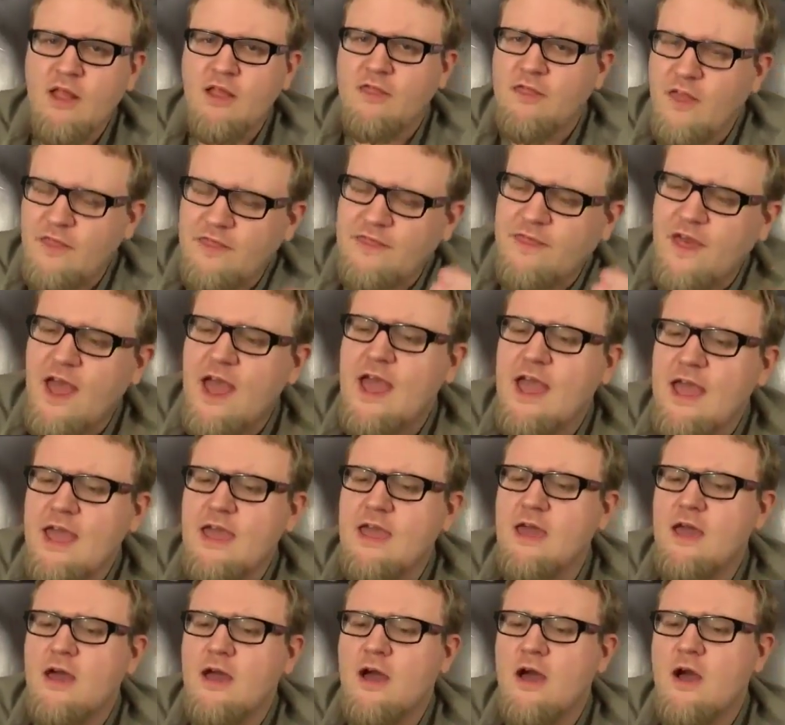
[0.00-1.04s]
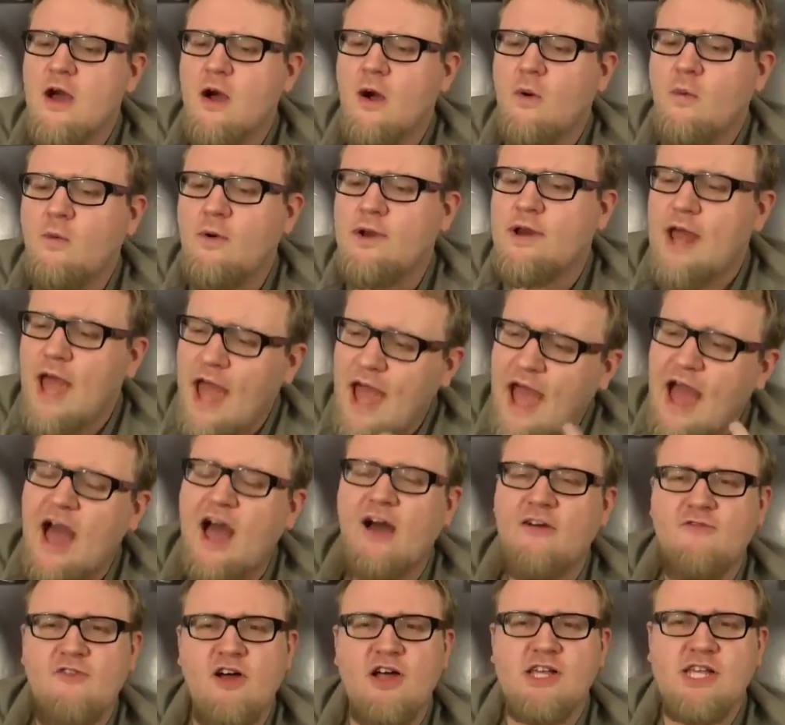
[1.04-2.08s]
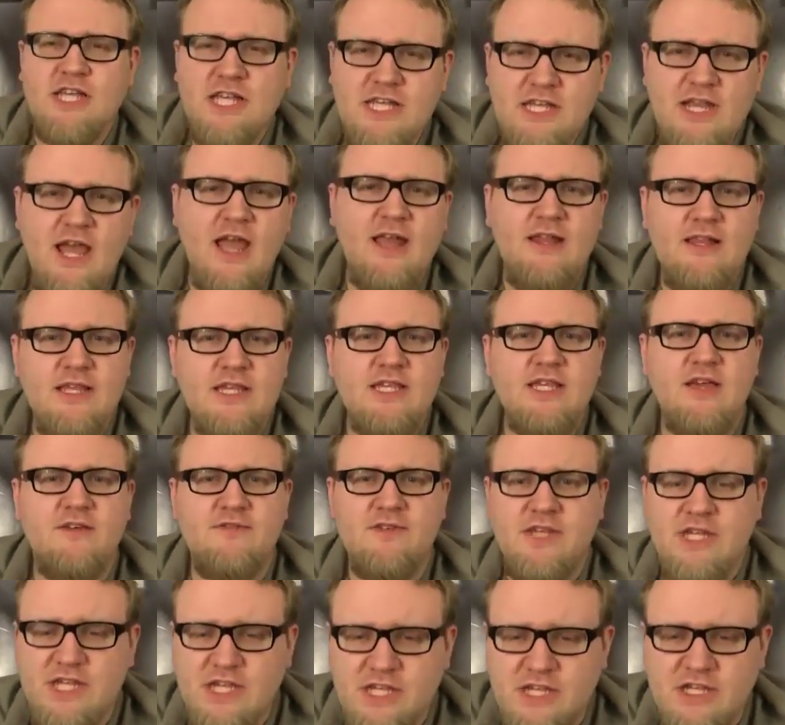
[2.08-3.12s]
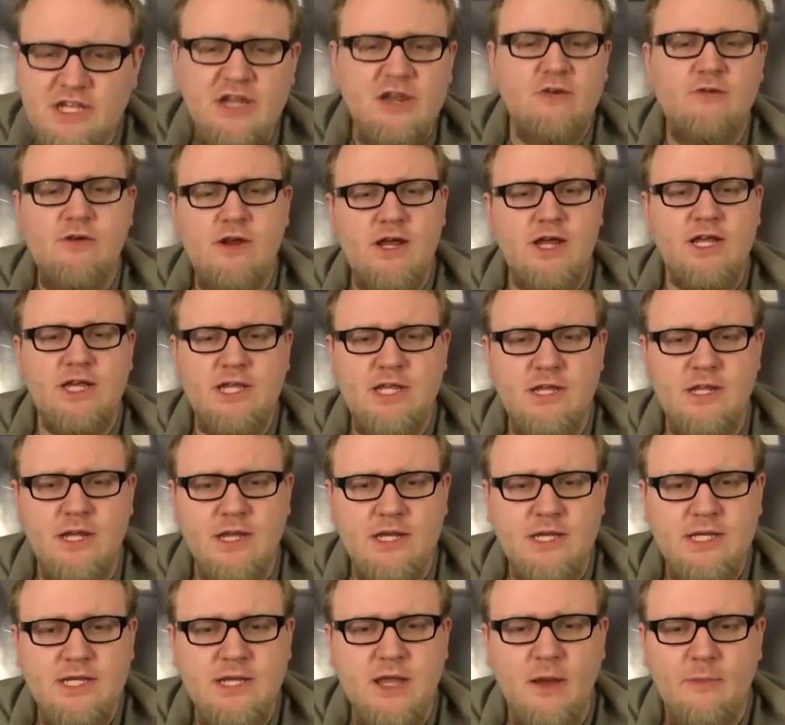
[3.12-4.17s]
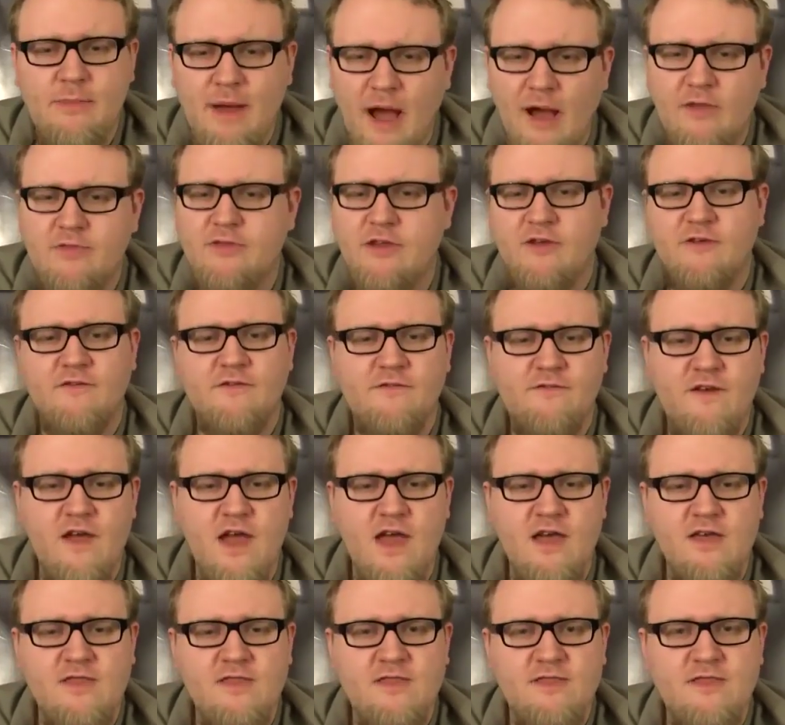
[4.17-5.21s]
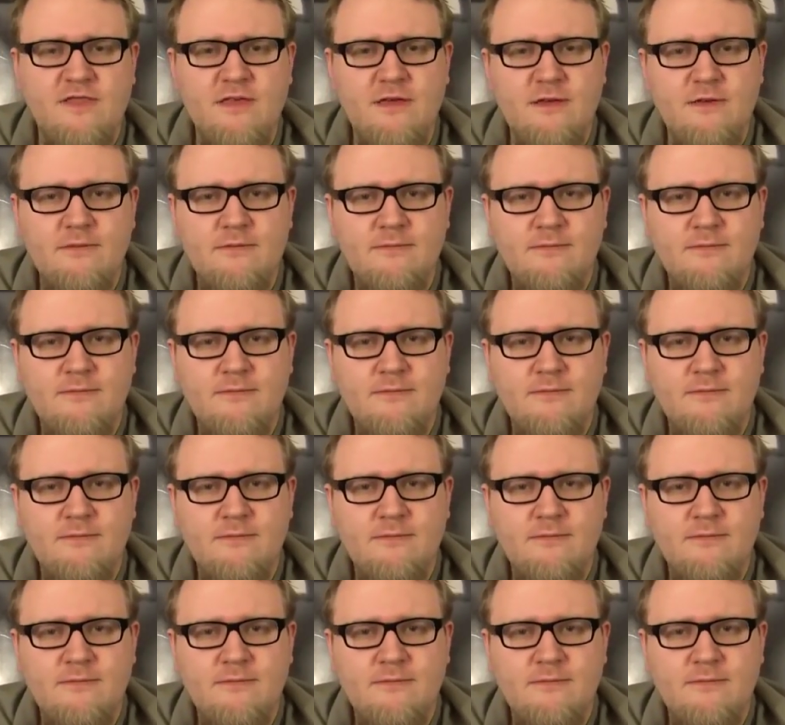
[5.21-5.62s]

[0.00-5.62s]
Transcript: that they would have a sense of seriousness about their faith.